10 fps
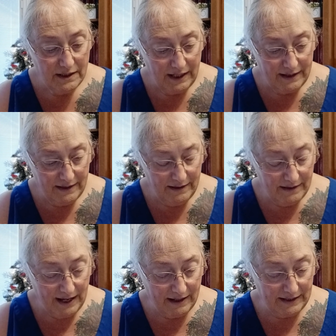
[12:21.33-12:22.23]
and
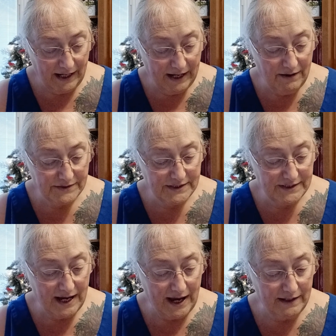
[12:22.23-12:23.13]
that counts as
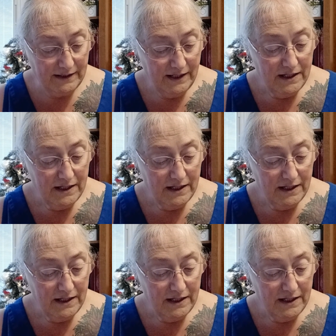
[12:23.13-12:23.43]
that.